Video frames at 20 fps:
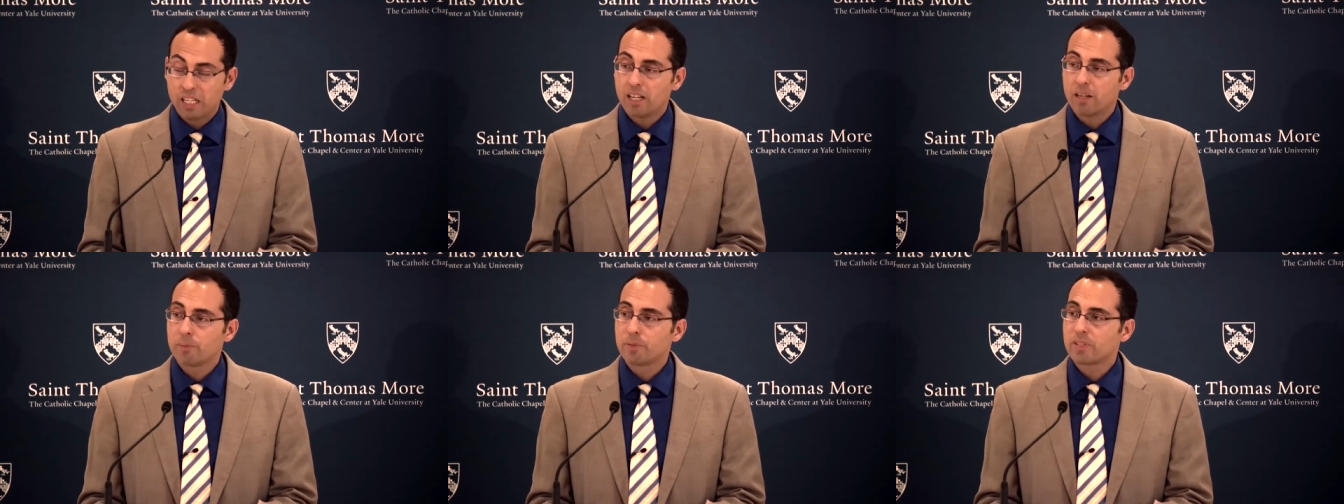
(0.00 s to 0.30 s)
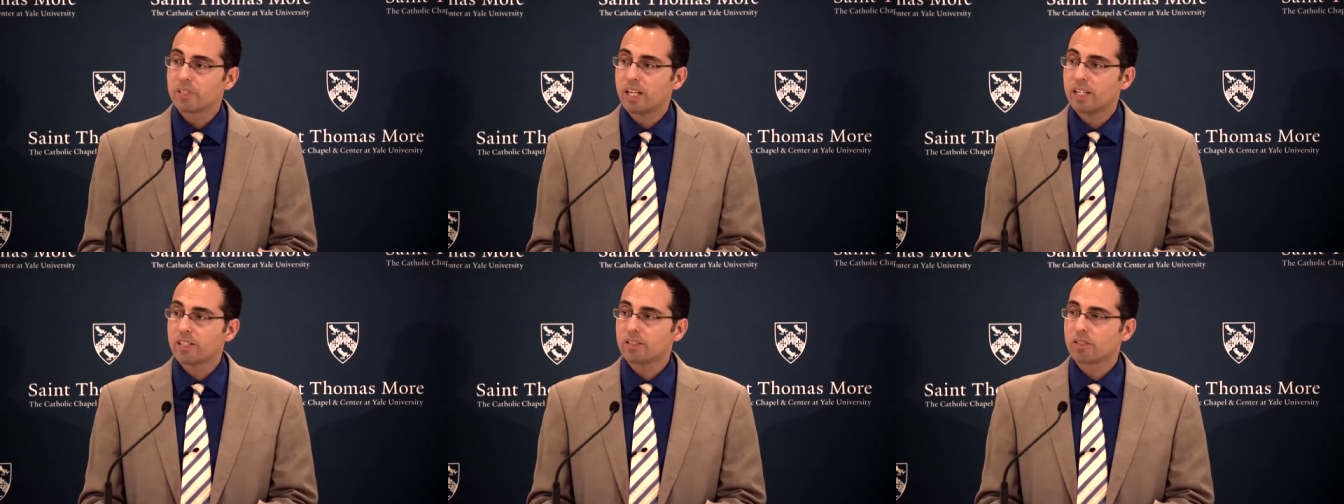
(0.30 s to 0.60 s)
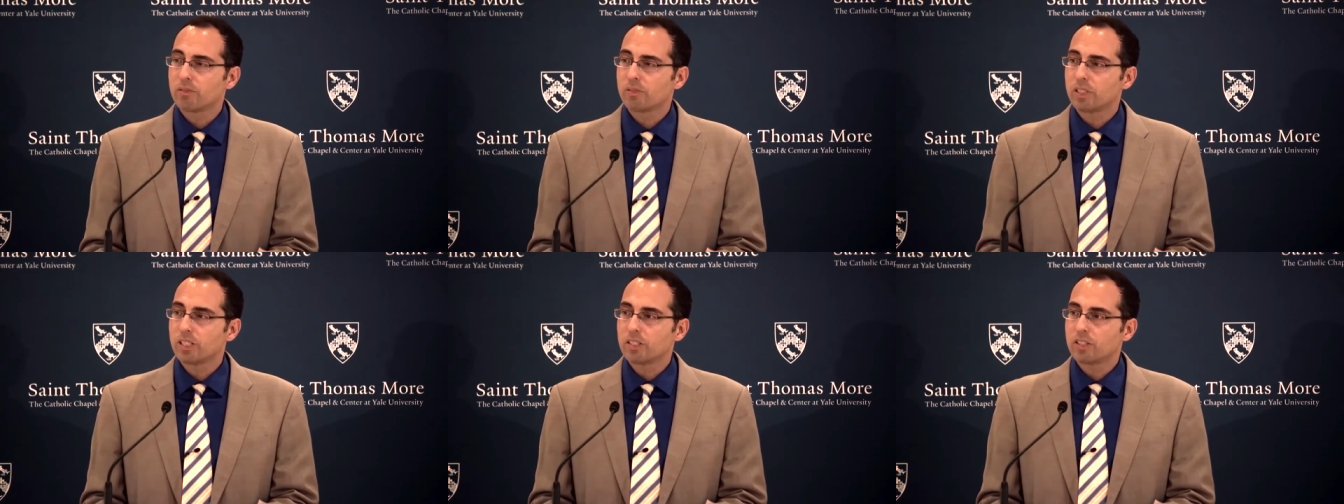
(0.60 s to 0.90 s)

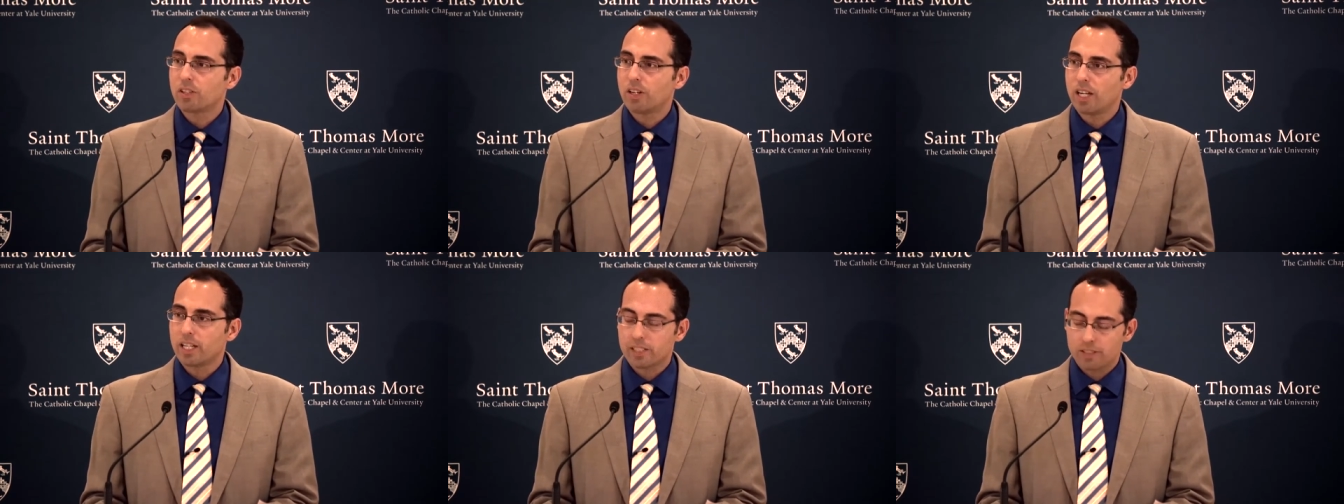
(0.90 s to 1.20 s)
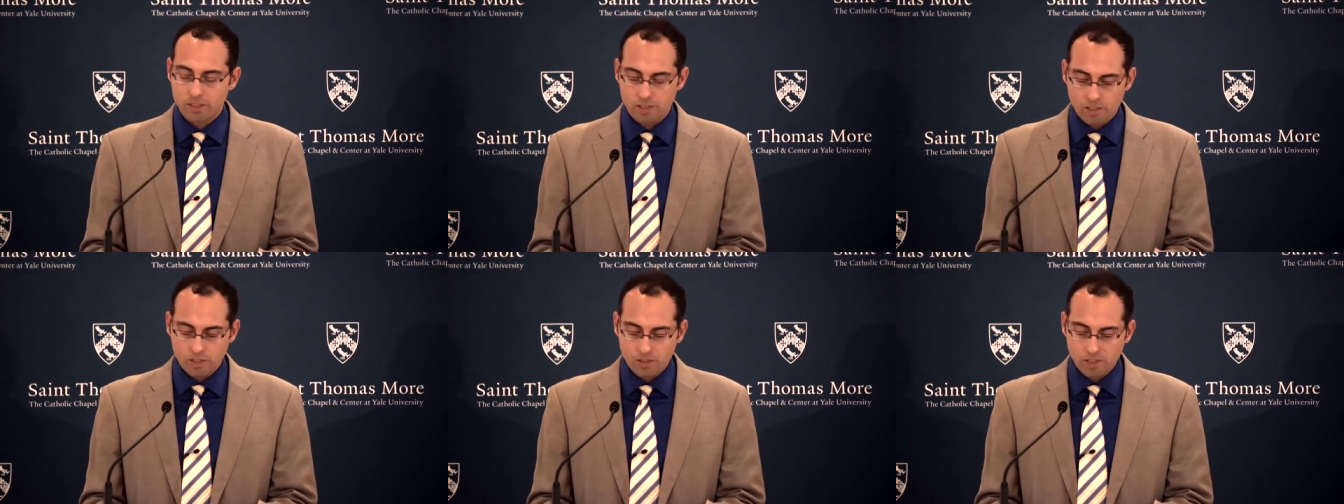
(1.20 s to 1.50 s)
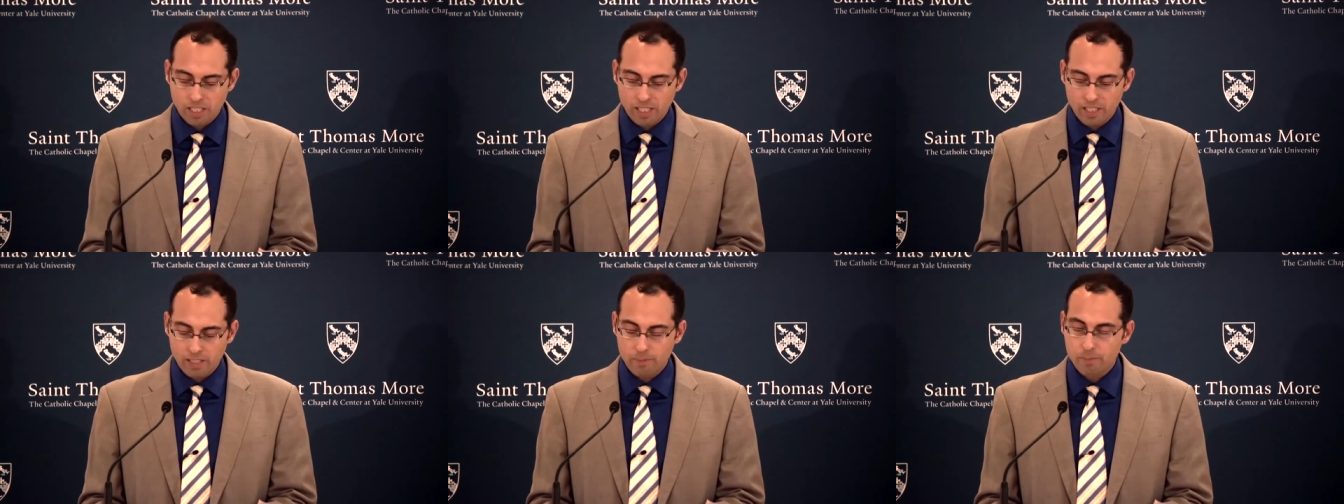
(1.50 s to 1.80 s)
obsessively trying to
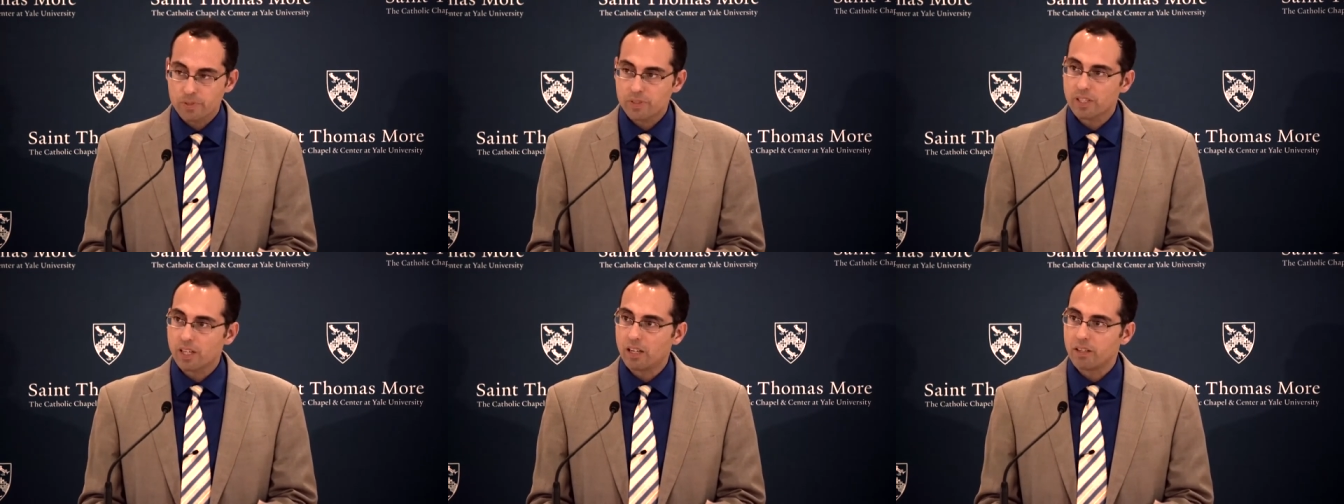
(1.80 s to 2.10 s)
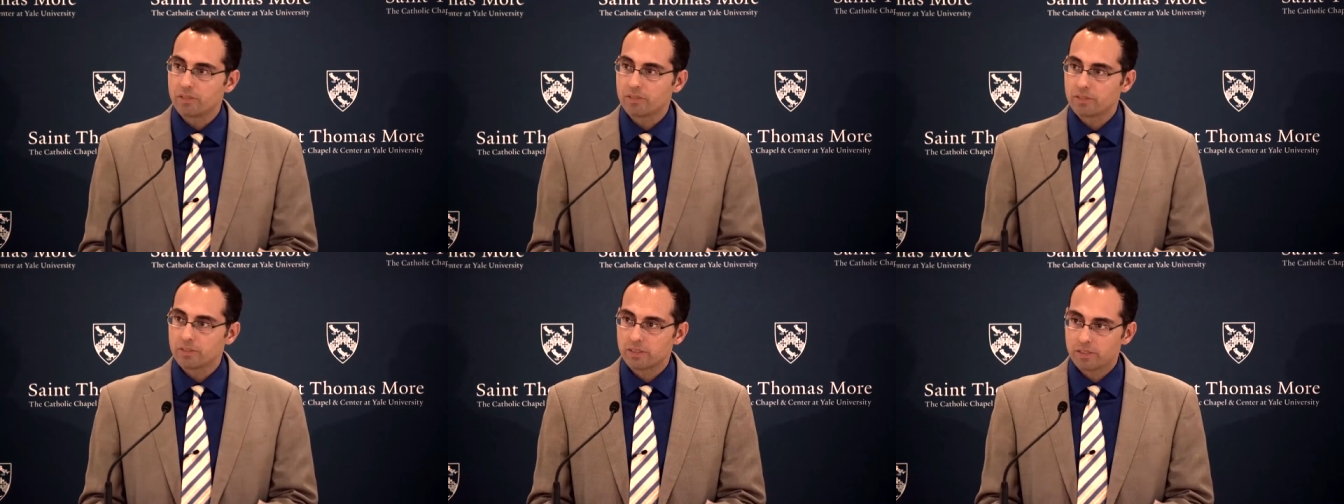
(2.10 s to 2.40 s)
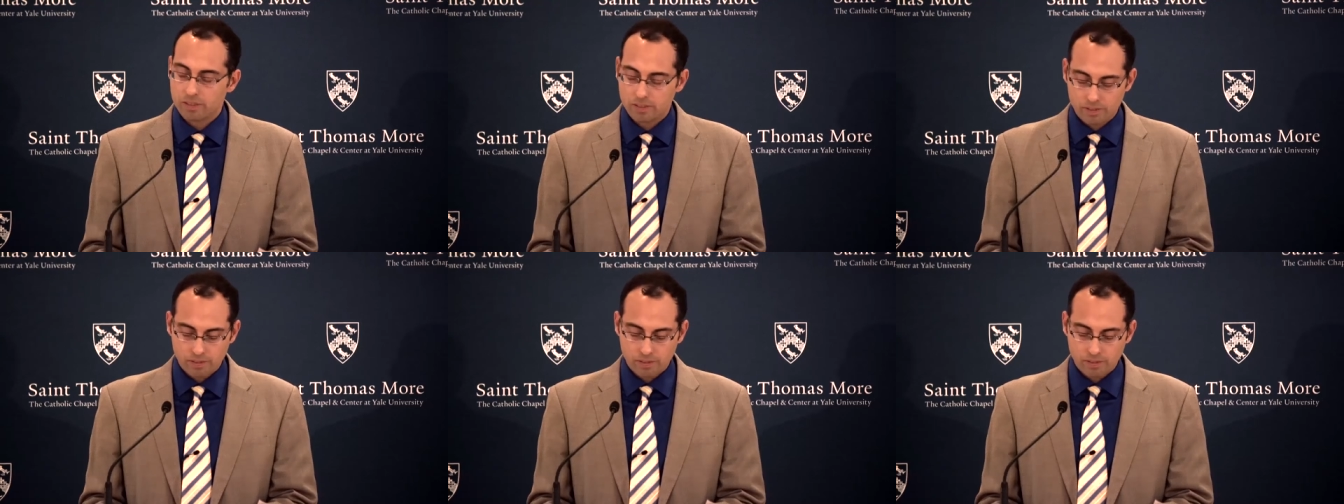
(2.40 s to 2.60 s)
locate himself.